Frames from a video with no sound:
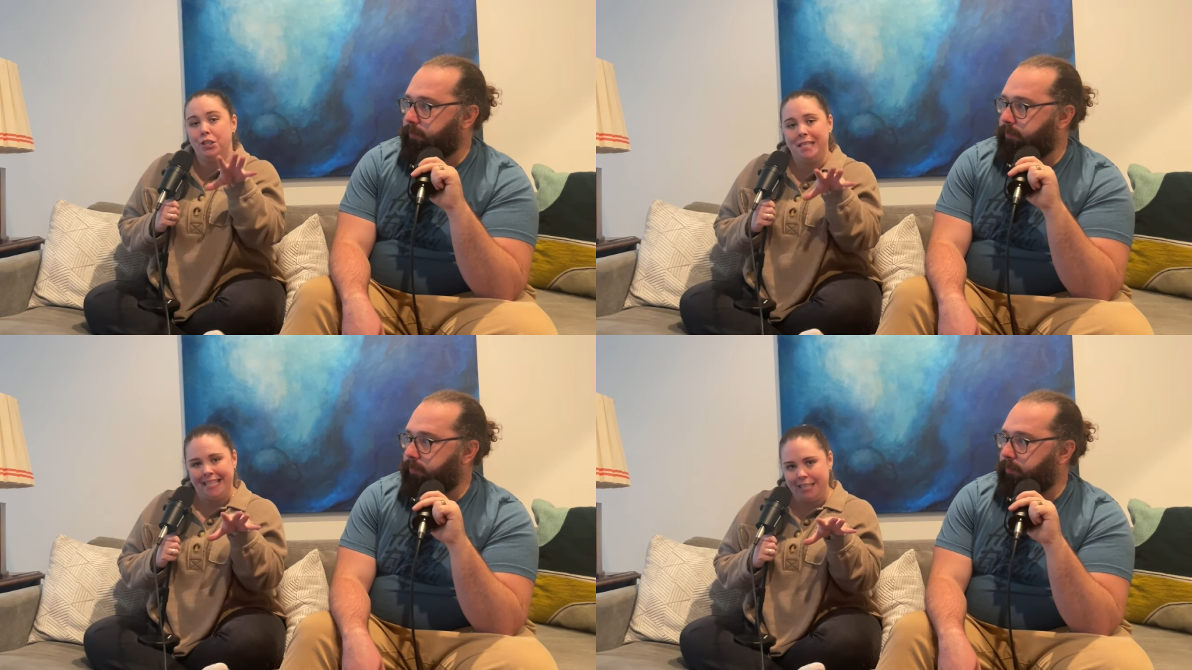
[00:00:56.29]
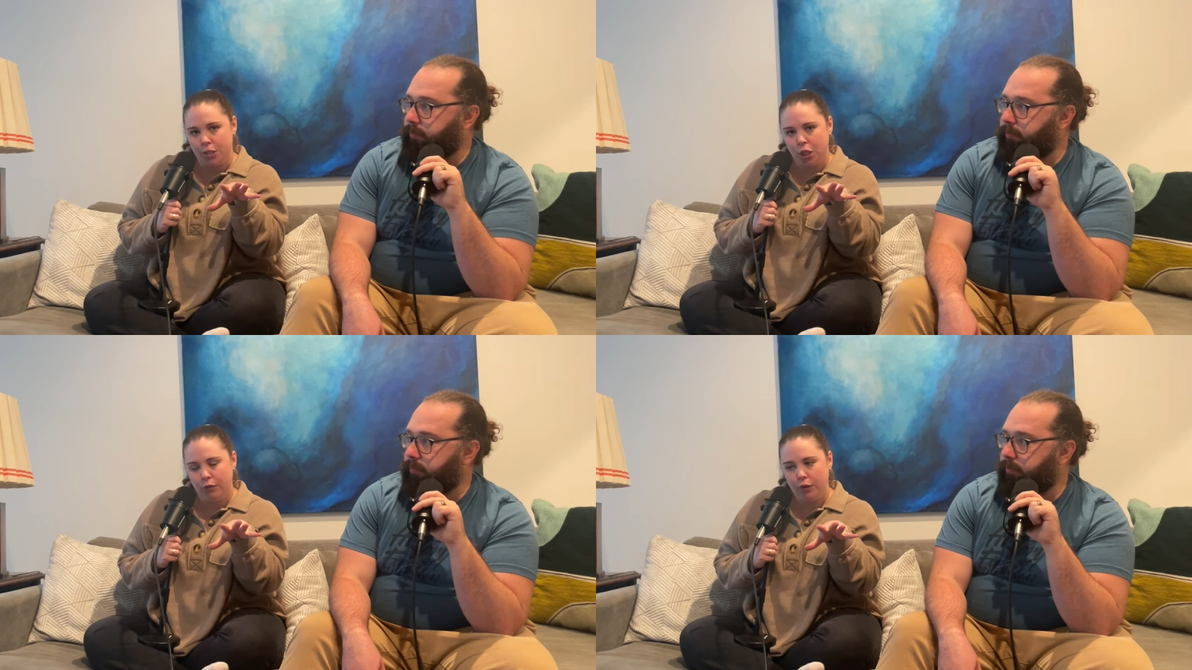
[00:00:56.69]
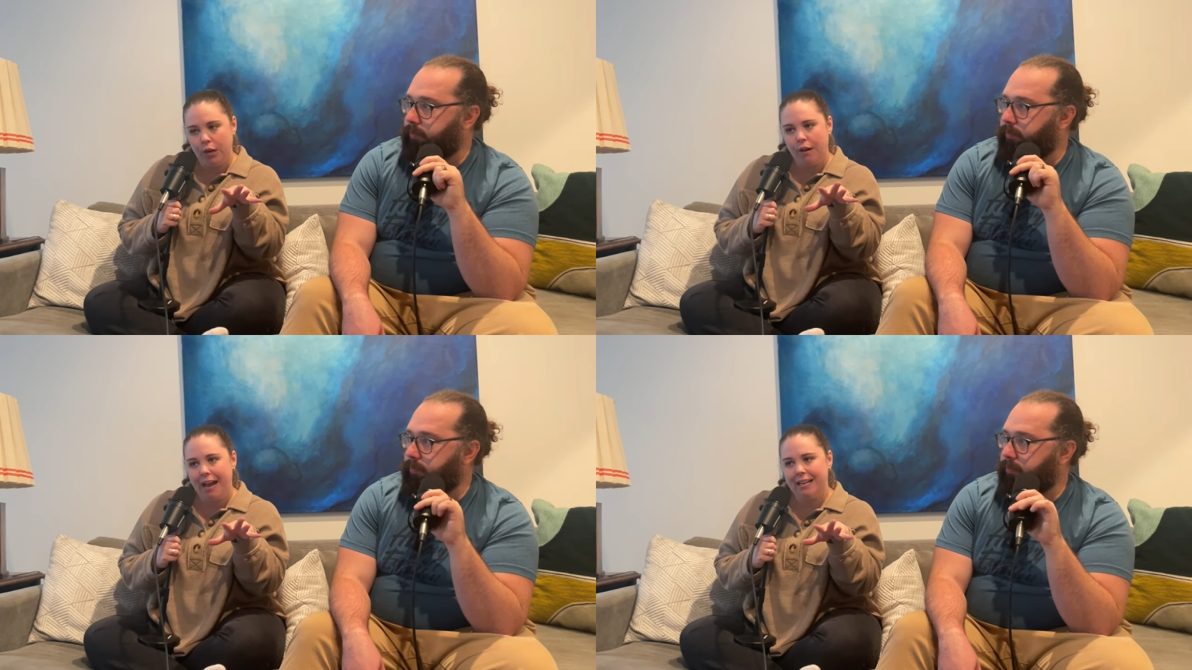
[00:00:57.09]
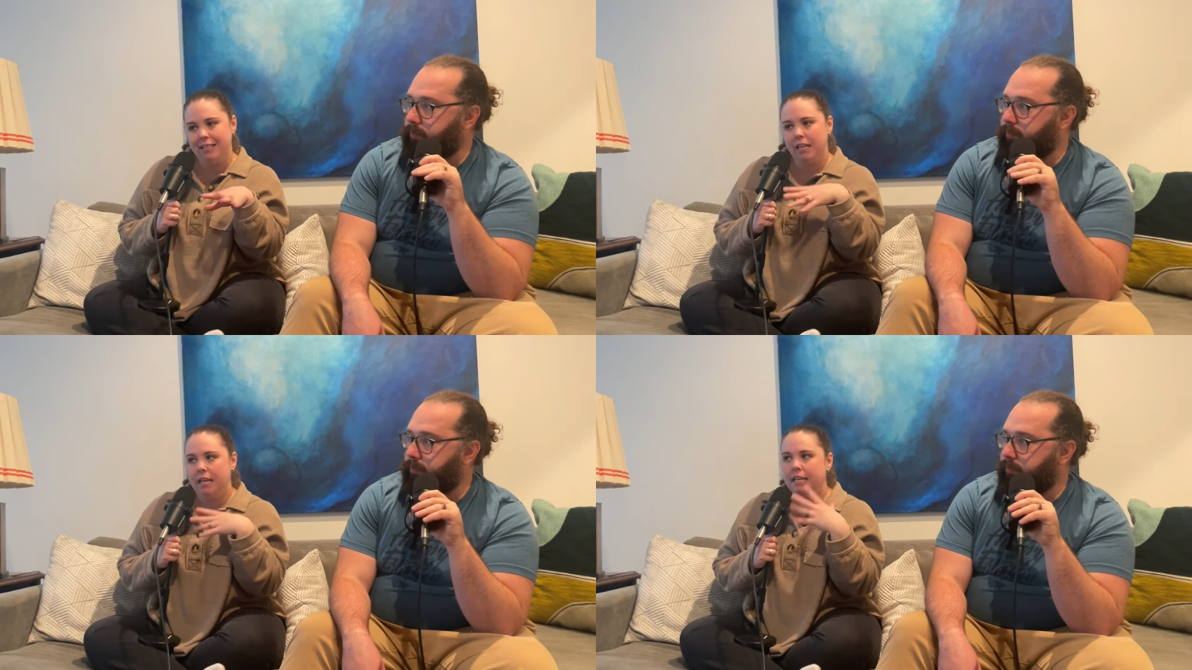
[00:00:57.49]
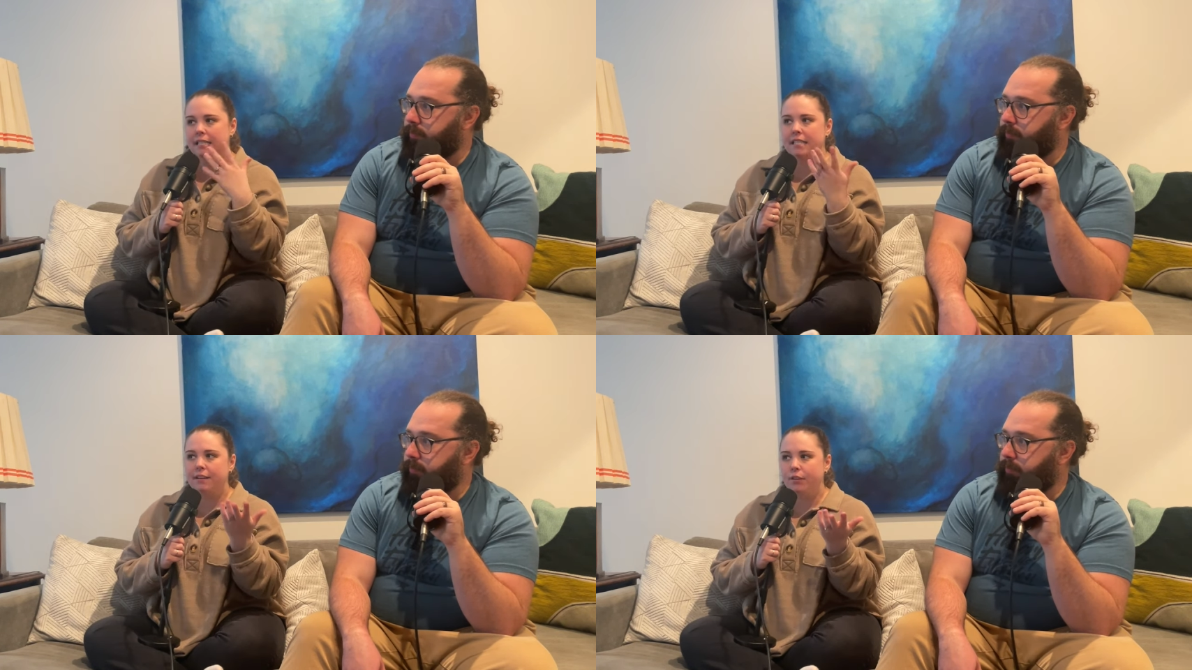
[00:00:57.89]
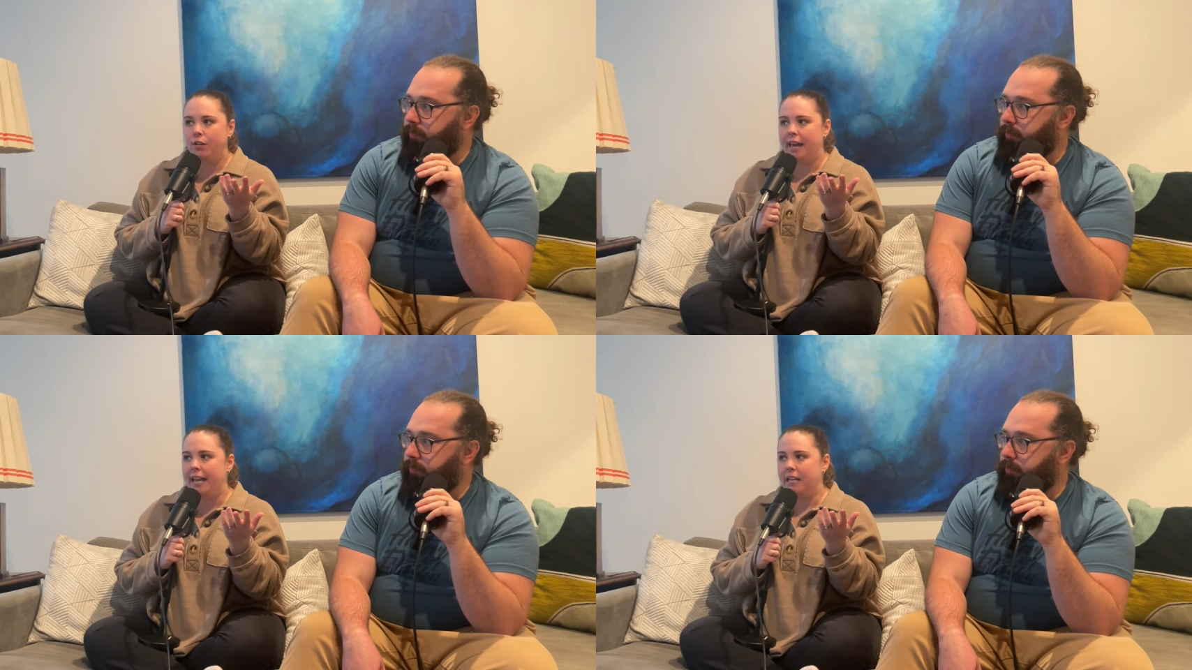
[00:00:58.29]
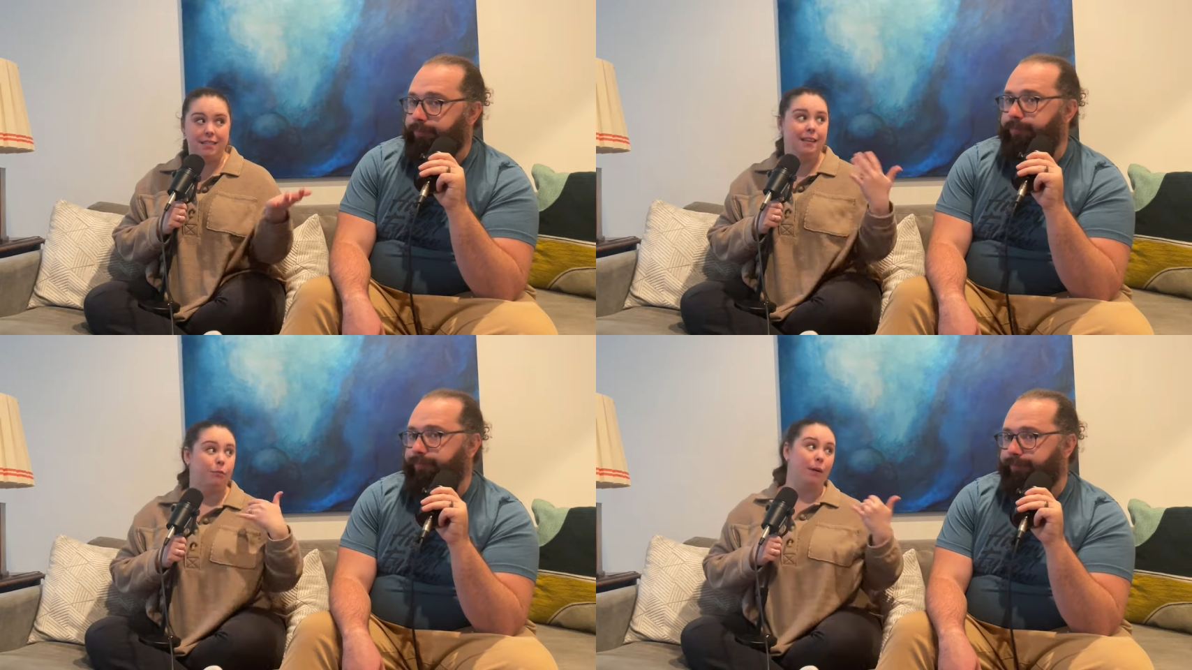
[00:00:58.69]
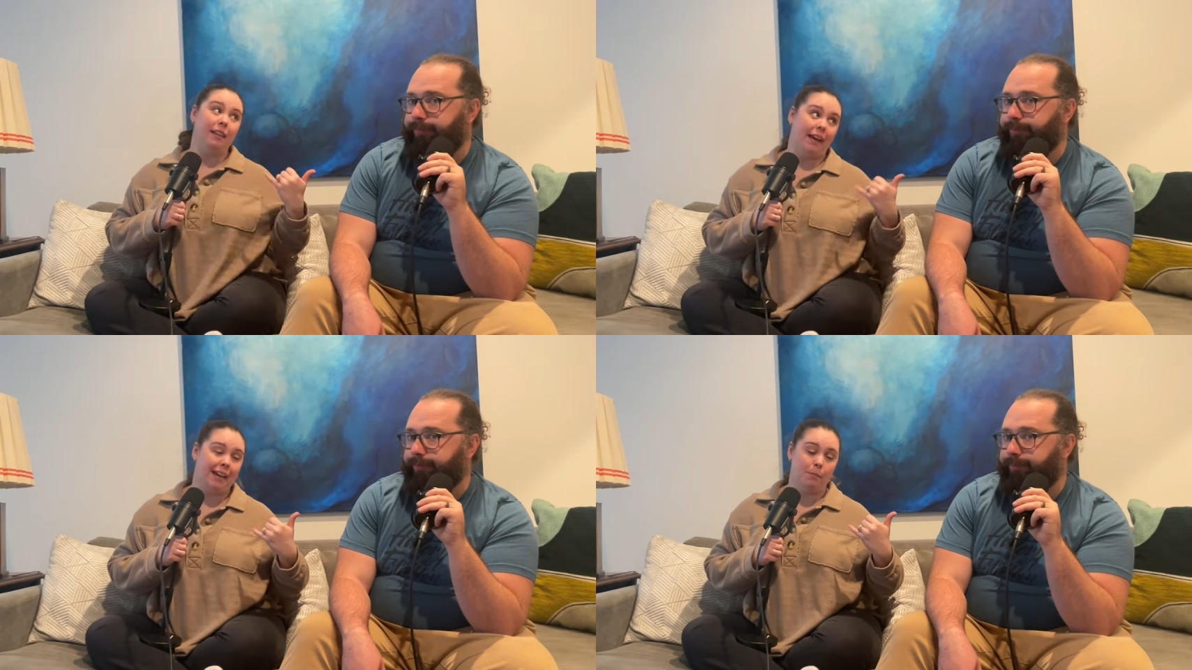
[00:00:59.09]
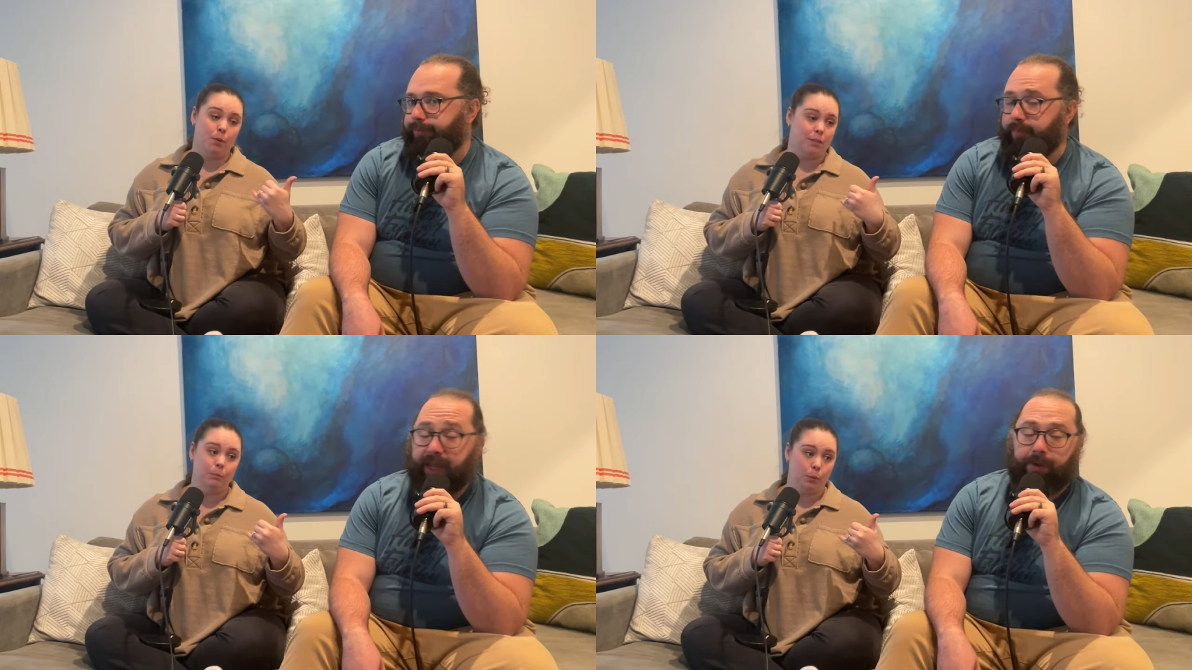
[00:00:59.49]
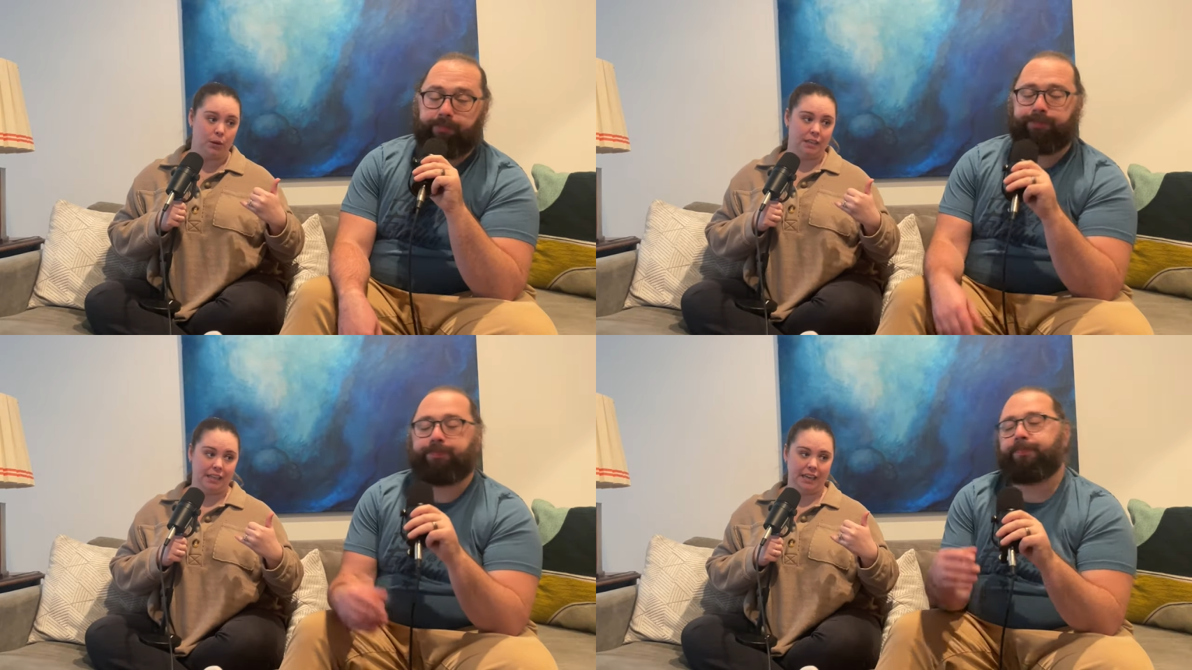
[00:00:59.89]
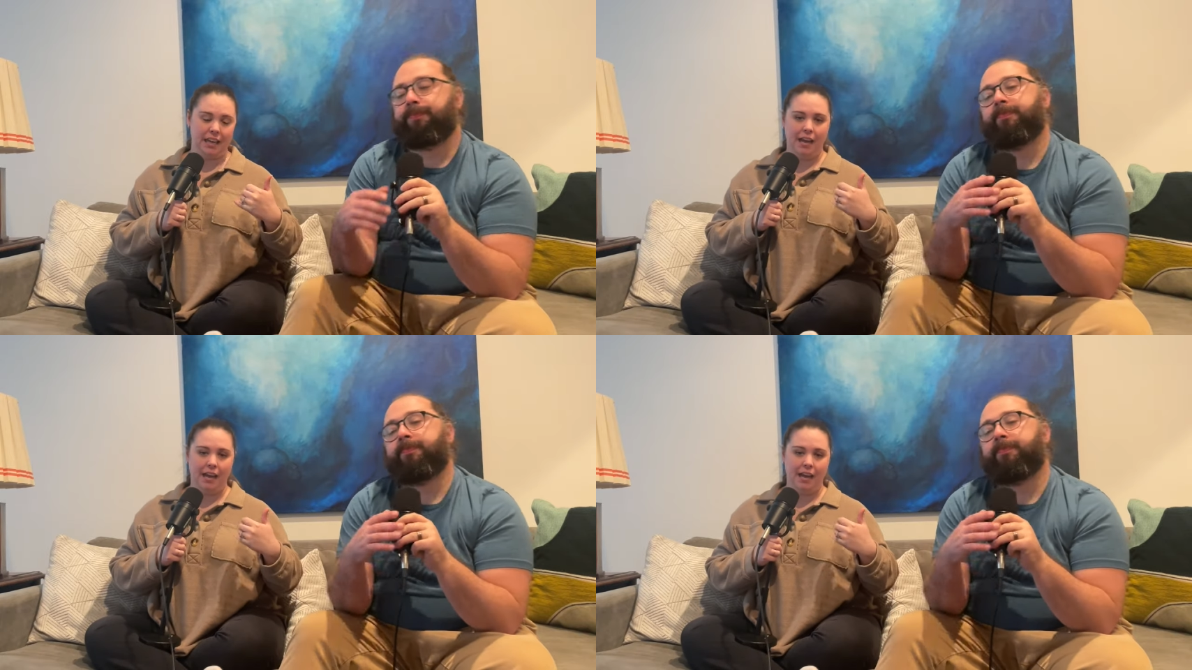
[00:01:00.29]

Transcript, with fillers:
Speaker 1: teaser for you guys. See if you like it. See if we like it, most yeah. importantly.